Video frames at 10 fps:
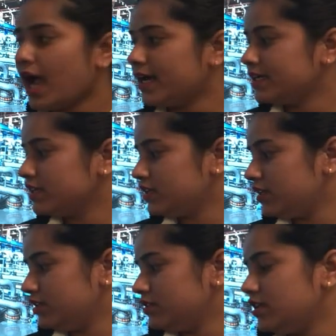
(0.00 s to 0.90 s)
and
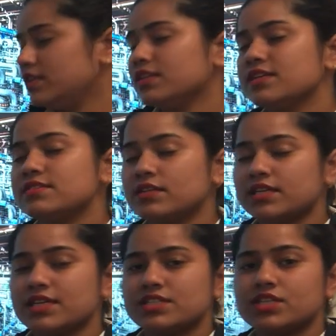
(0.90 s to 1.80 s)
in this
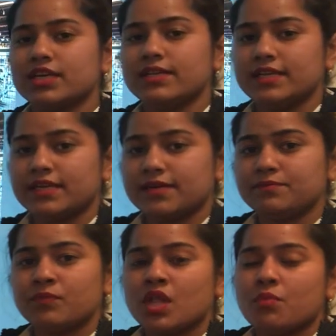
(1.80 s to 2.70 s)
industrial era
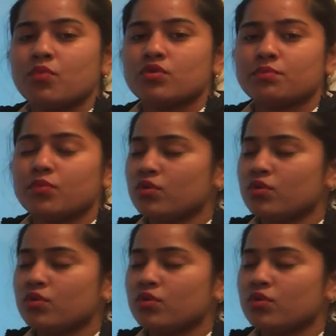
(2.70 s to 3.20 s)
more